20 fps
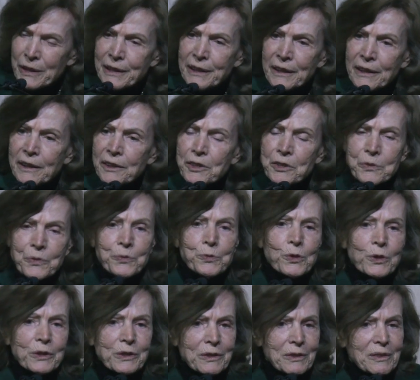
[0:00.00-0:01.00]
we haven't
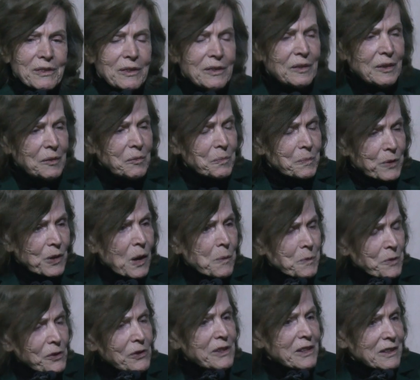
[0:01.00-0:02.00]
accounted for it
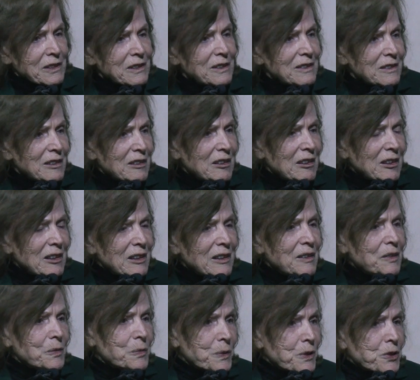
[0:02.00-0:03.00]
properly.
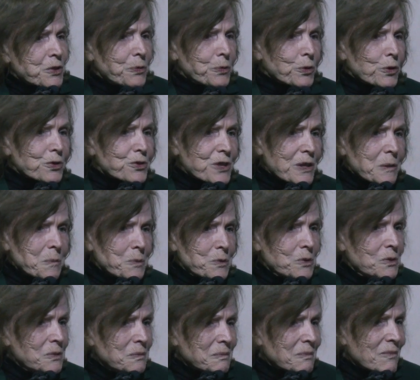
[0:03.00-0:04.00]
Fish,
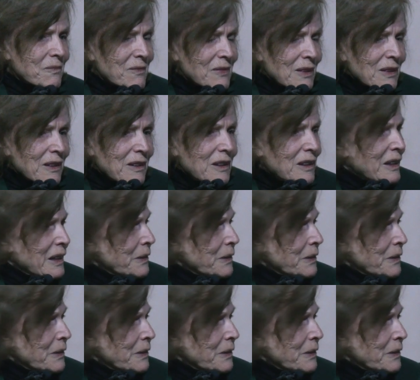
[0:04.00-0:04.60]
for example,